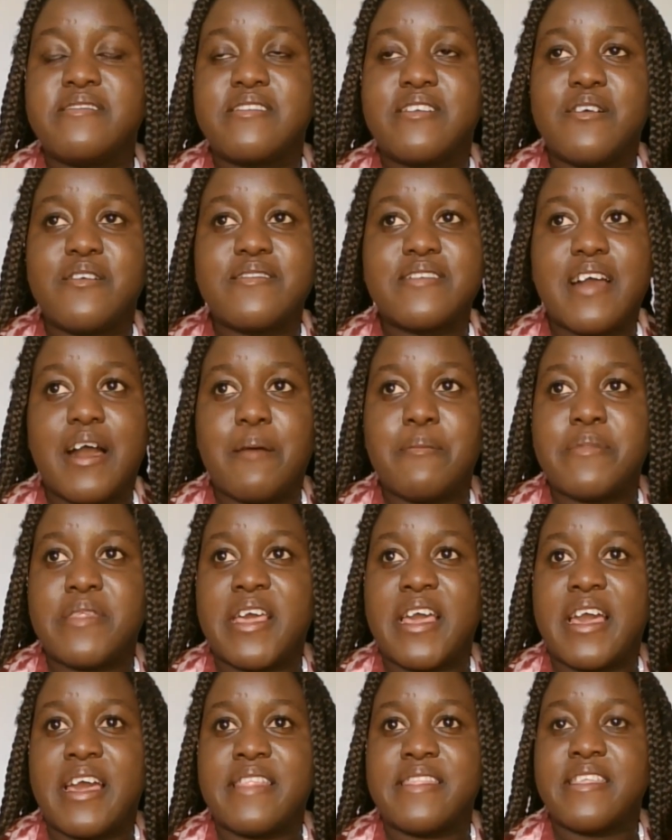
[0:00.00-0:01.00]
girls come
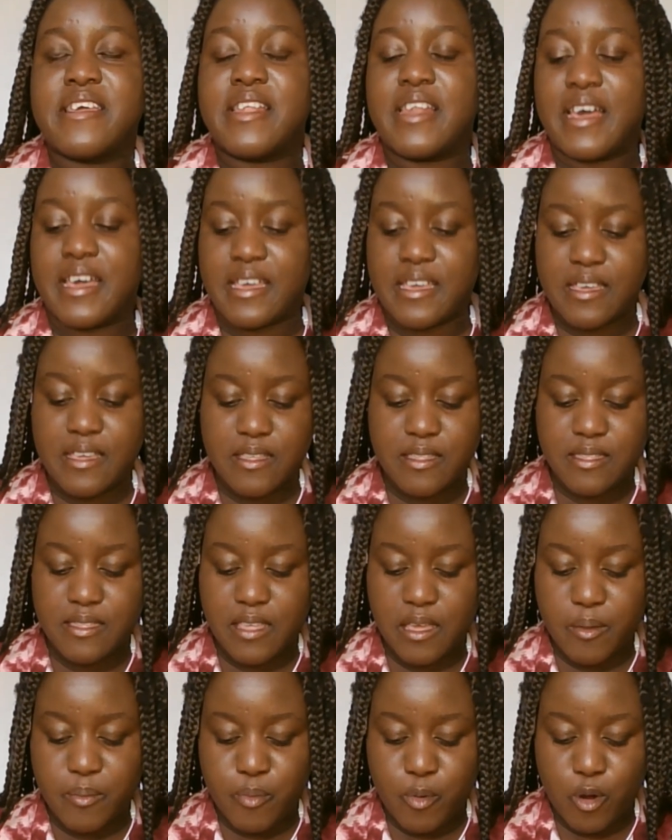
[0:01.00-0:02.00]
there and
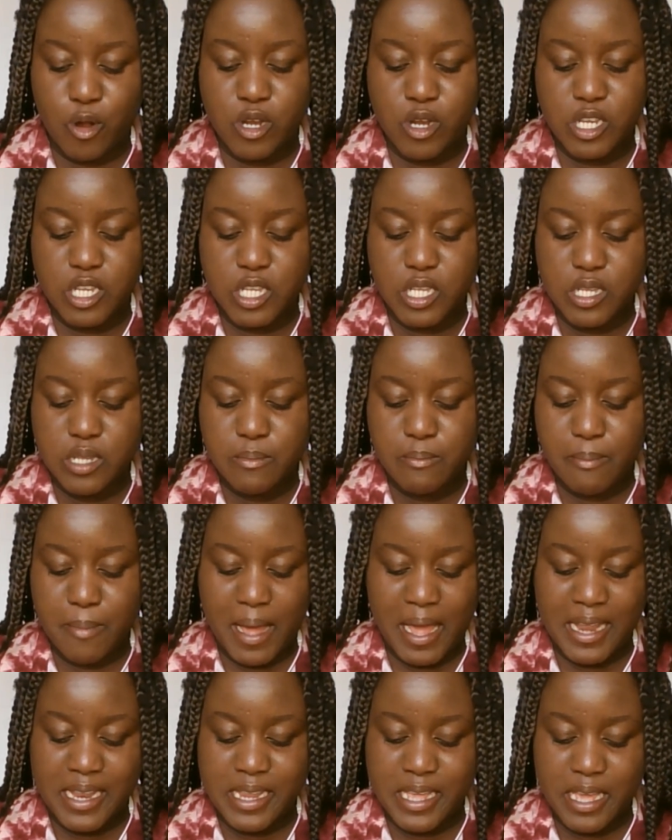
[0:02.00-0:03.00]
they brought
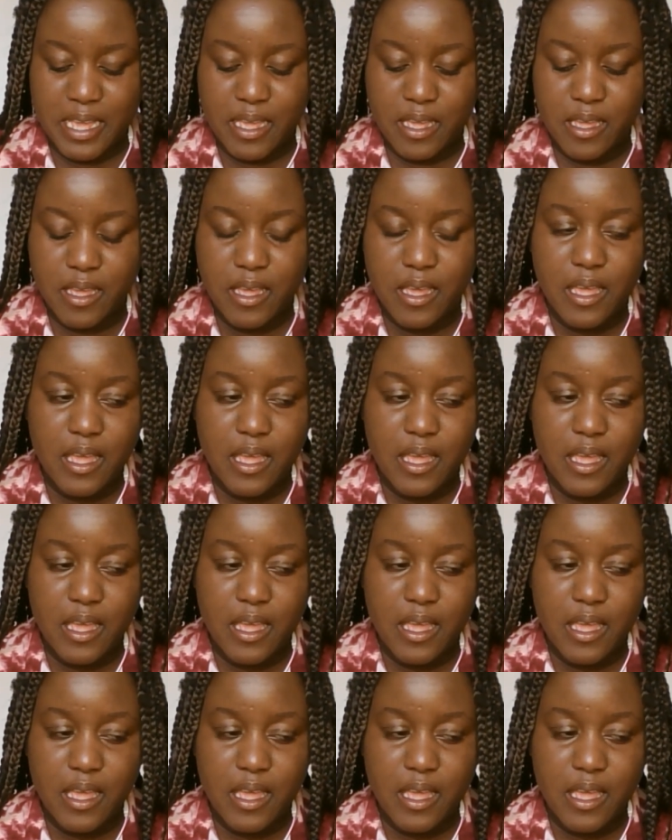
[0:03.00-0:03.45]
money.